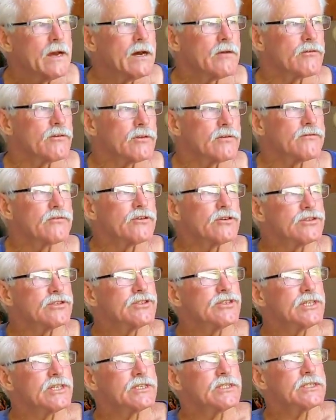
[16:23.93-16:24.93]
for the first
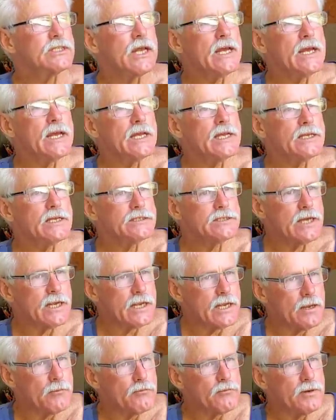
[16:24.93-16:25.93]
six days, I
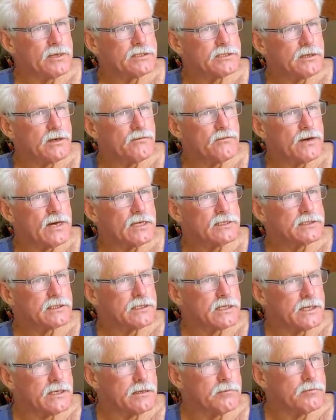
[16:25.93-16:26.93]
kept myself
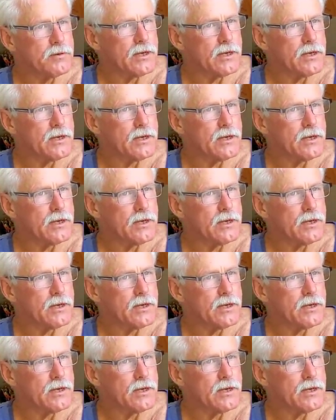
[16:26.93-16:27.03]
isolated,